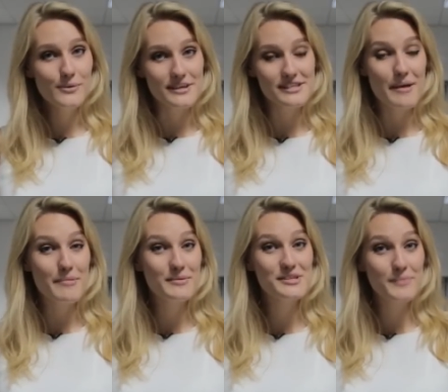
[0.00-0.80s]
Lewis may
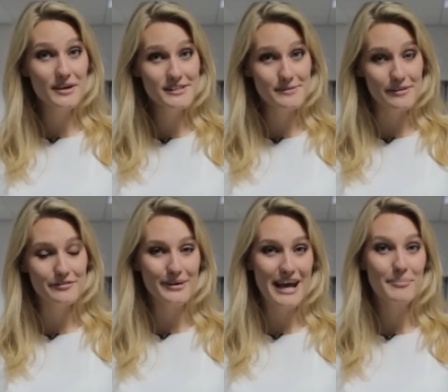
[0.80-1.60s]
be responsible
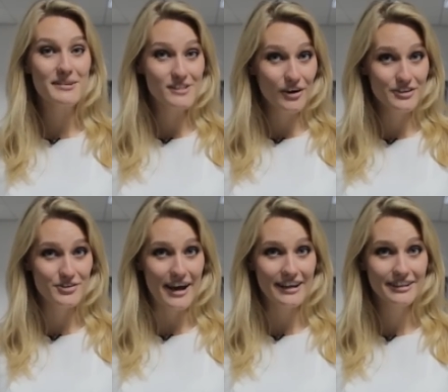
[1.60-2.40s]
for what happens on
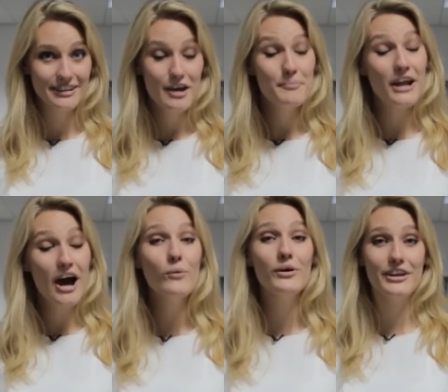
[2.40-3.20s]
track, but
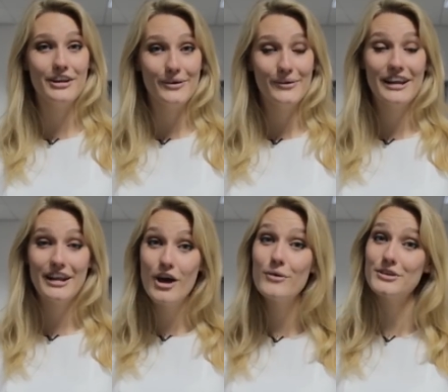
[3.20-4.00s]
I want to know, and I
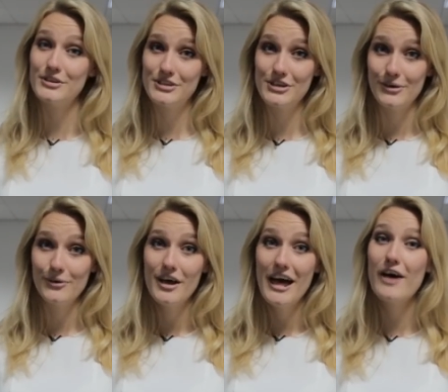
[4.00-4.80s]
know you do too,
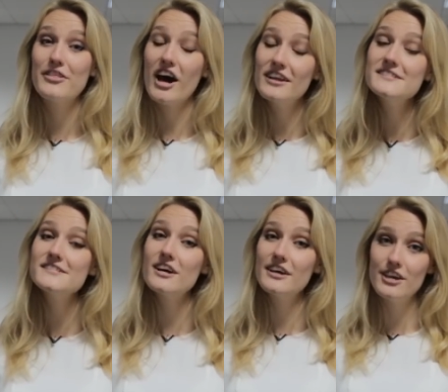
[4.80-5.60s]
how the
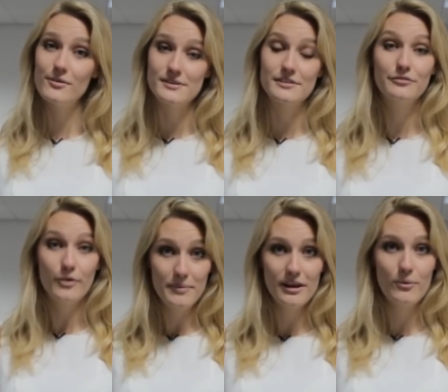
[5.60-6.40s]
unsung heroes of
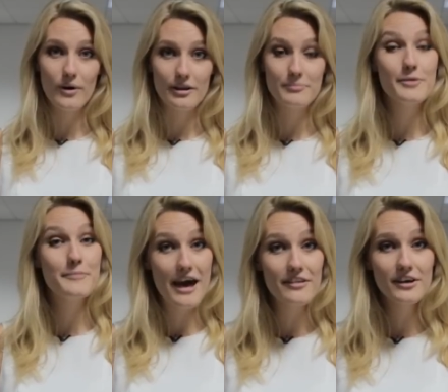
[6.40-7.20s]
Formula One
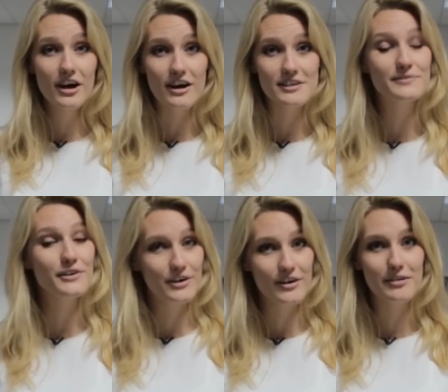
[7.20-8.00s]
prepare the cars for
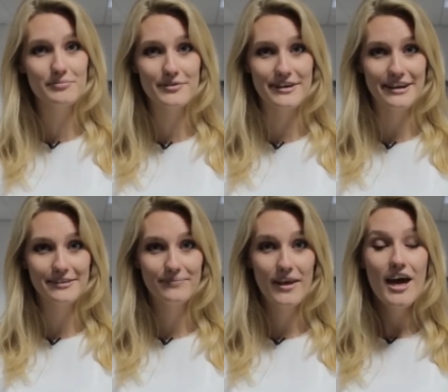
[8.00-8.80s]
a Grand Prix.
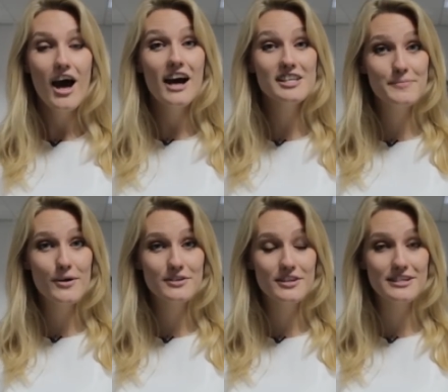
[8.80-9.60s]
I
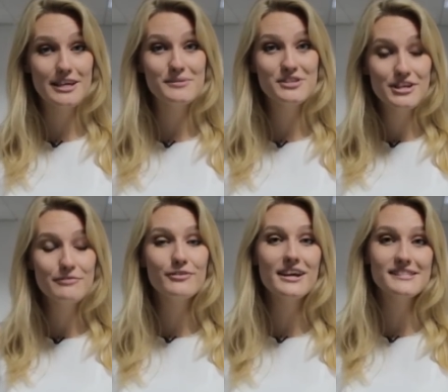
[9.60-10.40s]
spoke to the team's
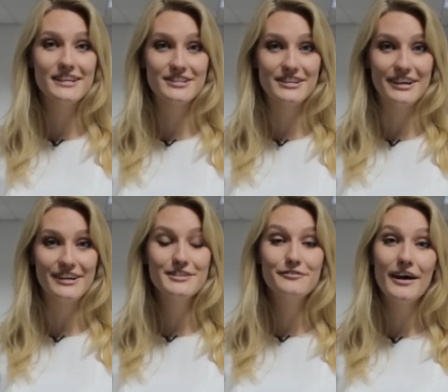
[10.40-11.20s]
chief race
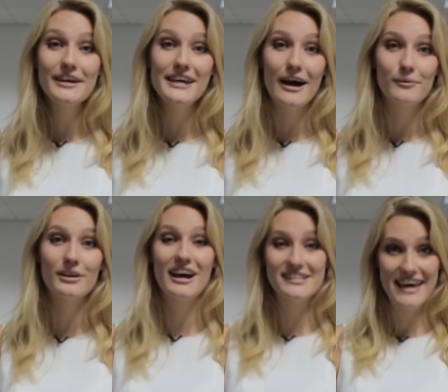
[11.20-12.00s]
engineer to find out what
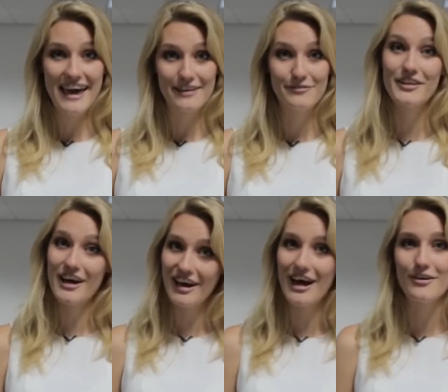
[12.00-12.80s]
lies ahead for the
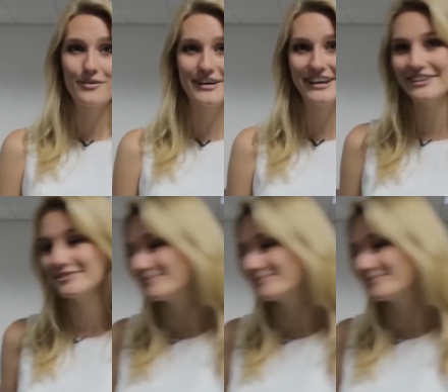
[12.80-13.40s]
Hungaroring.